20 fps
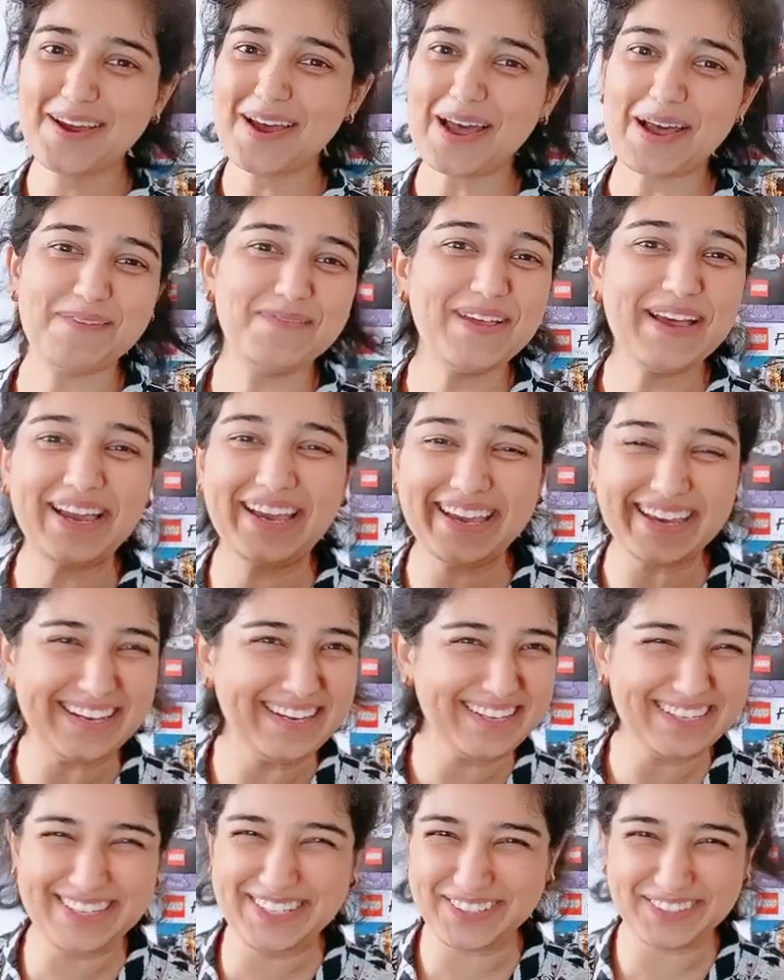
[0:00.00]
I'm not
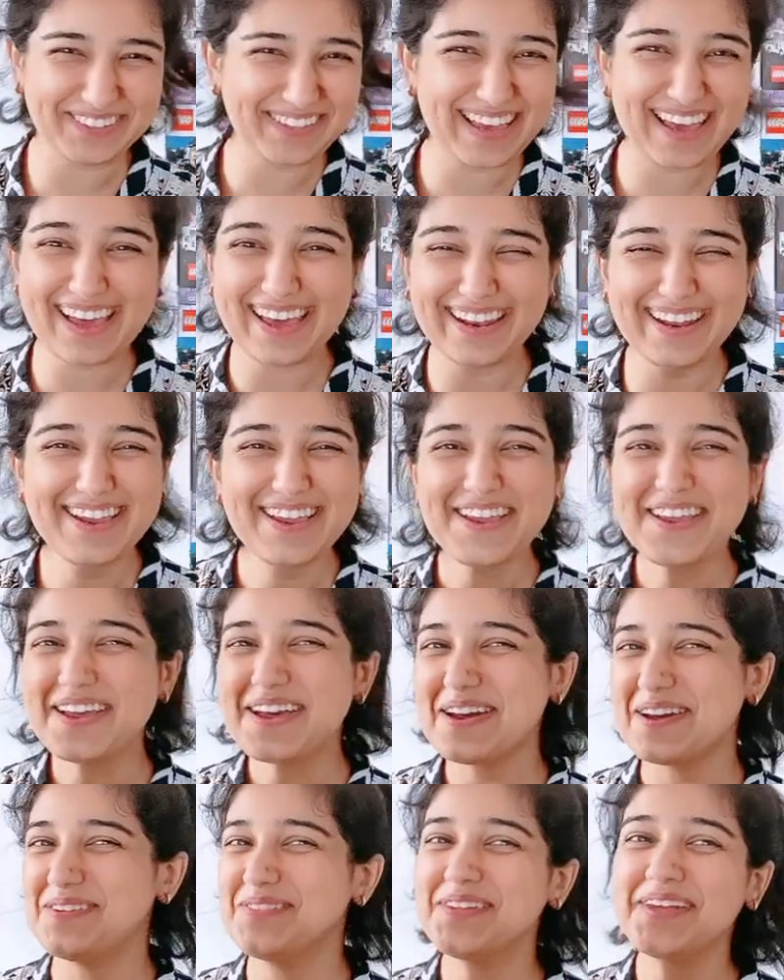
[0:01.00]
gonna do that.
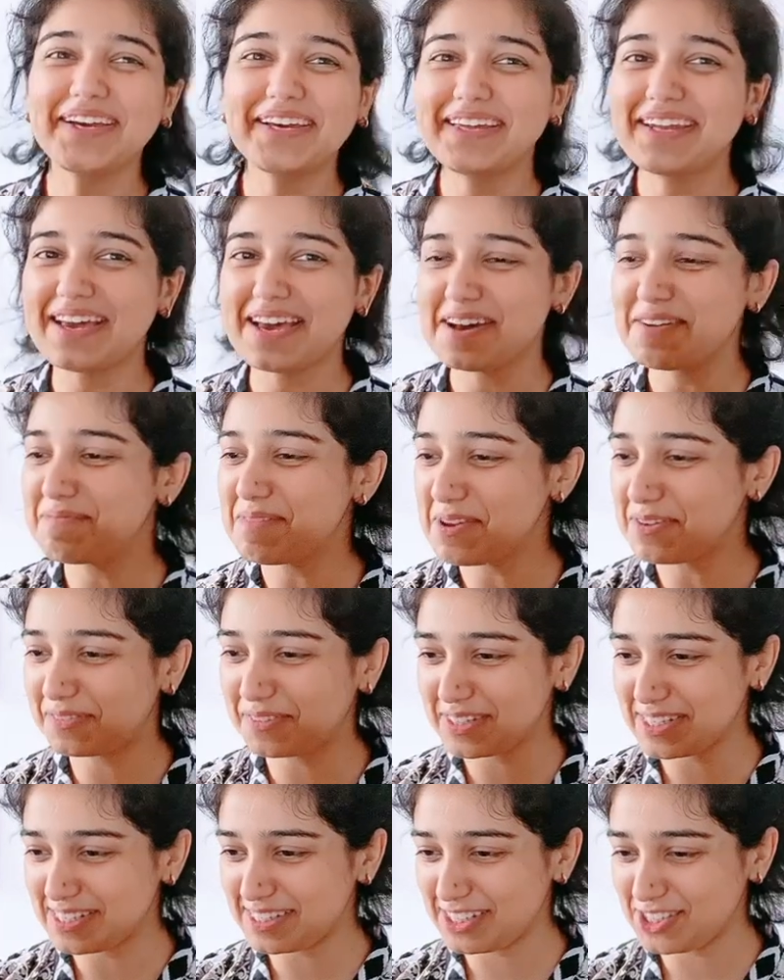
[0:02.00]
I'm not gonna have my
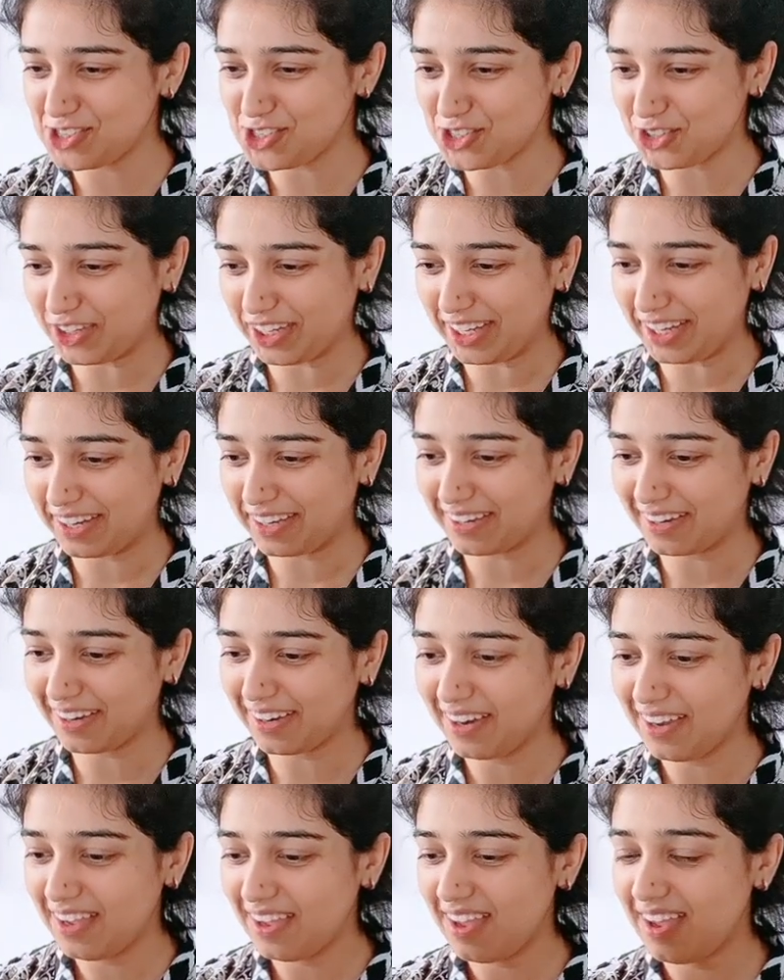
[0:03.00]
first injury here.
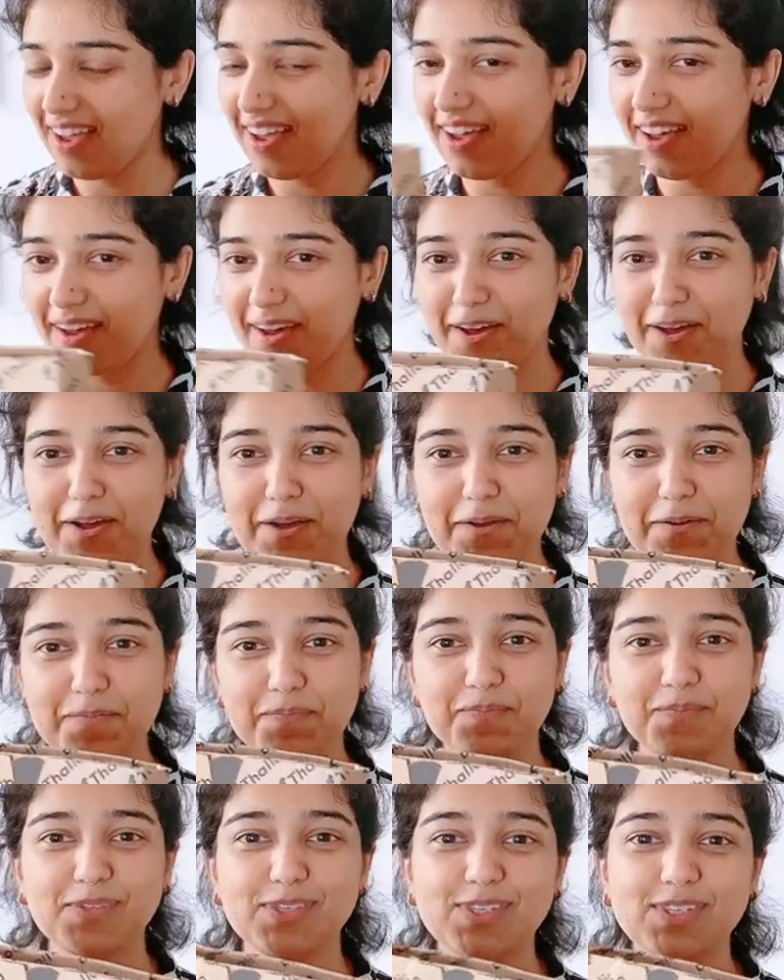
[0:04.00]

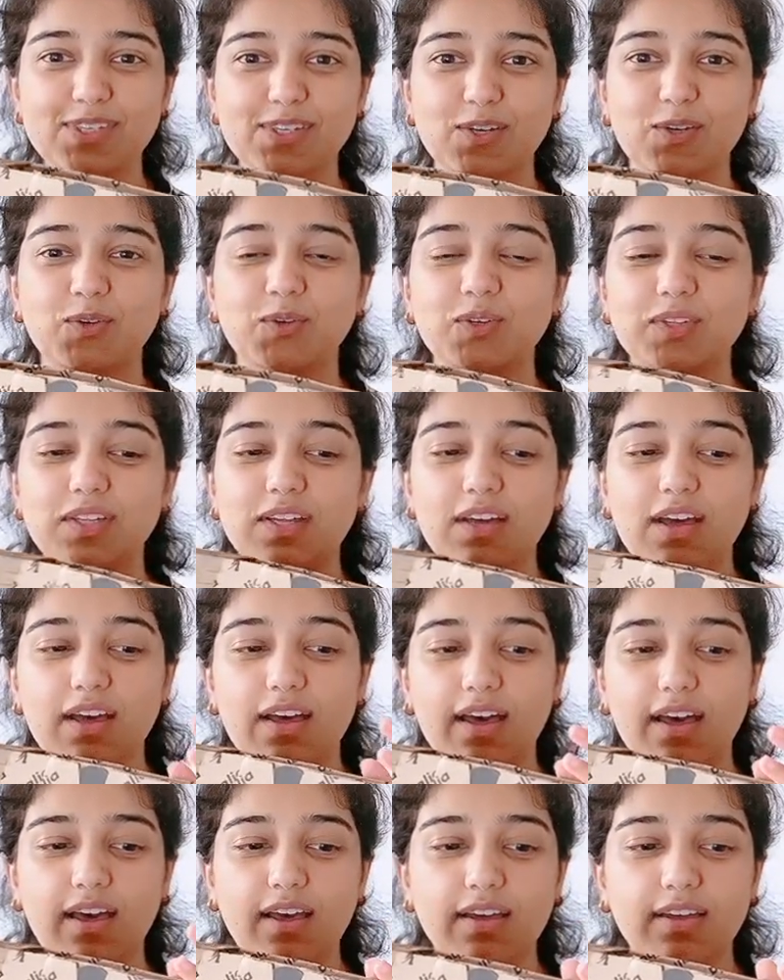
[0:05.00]
Um, so,
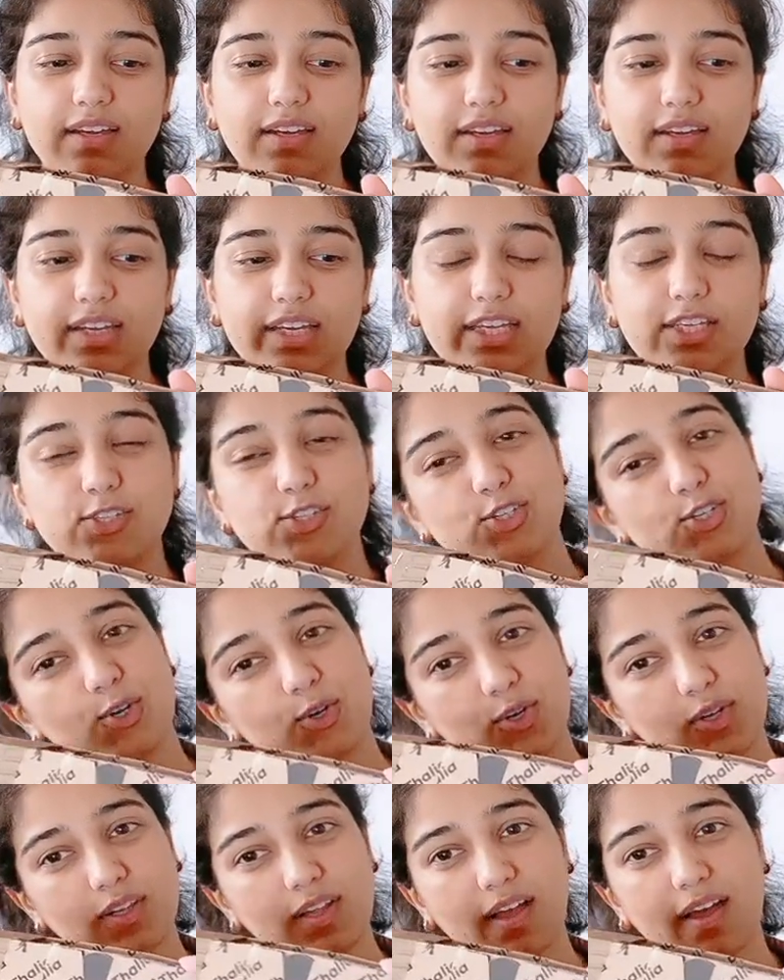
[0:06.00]
in
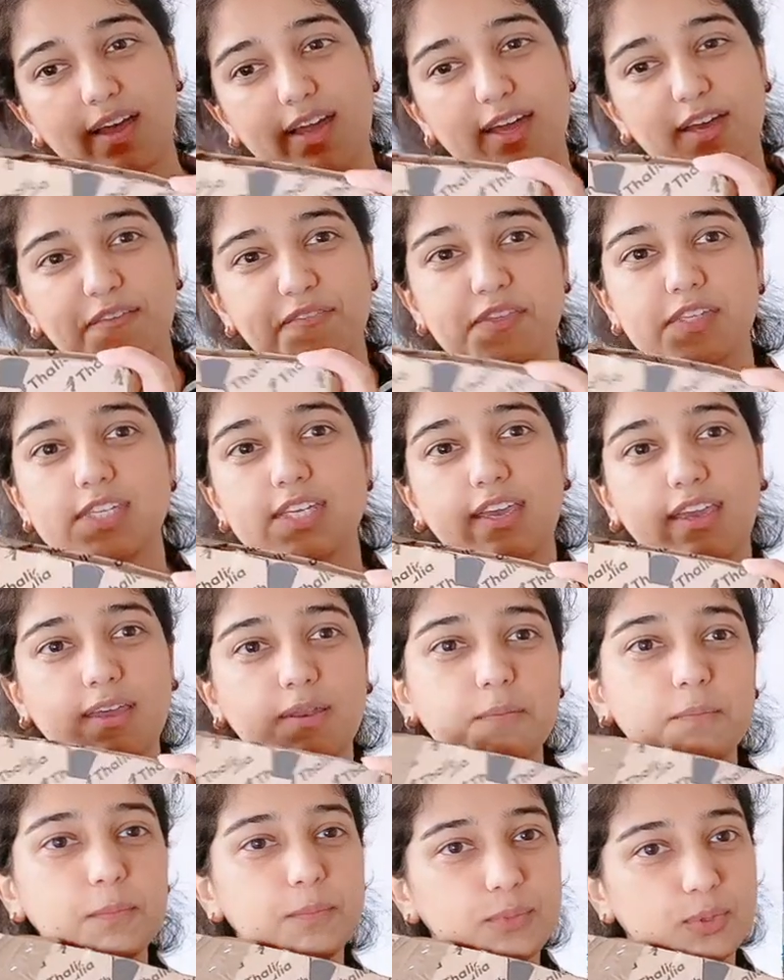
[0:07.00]
total, I have
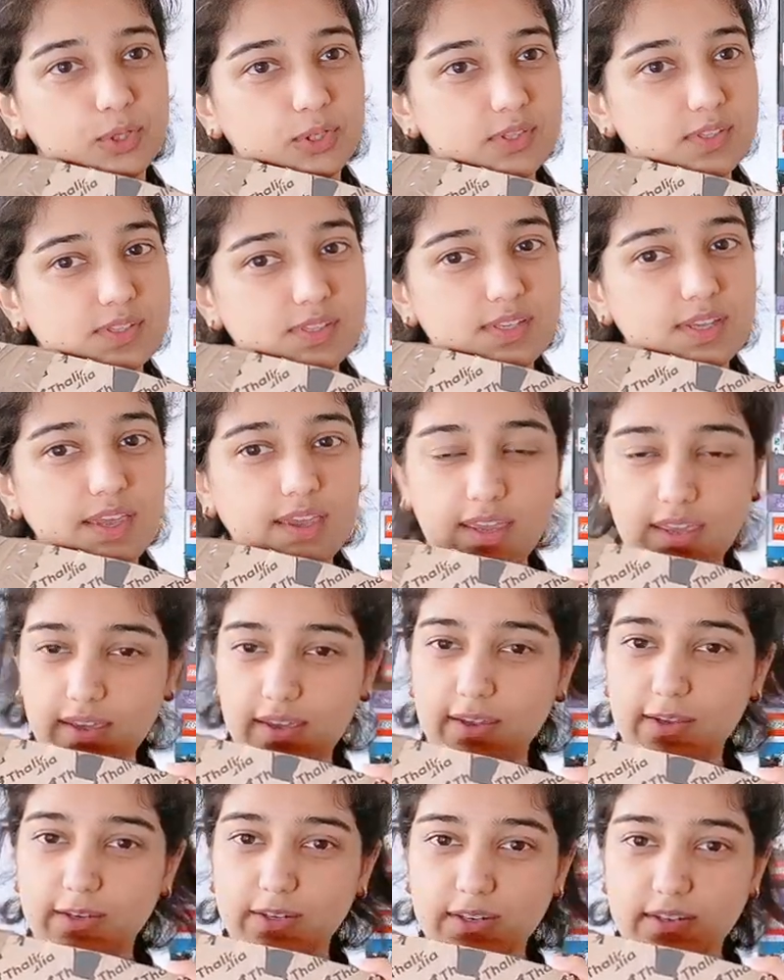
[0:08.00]
10 books,
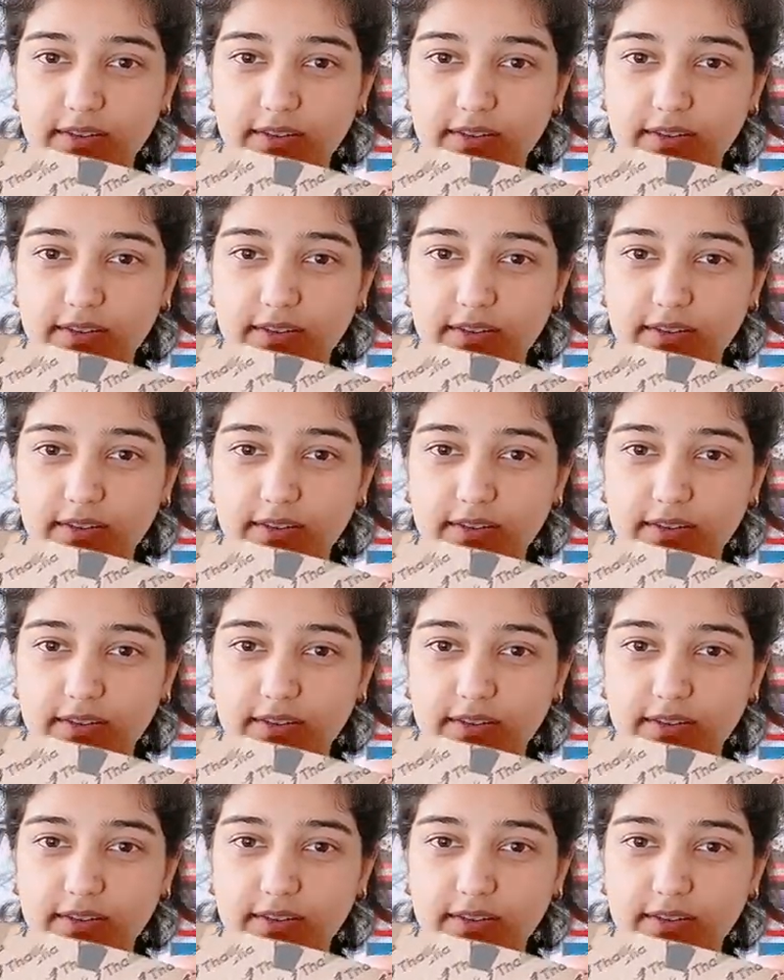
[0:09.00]
and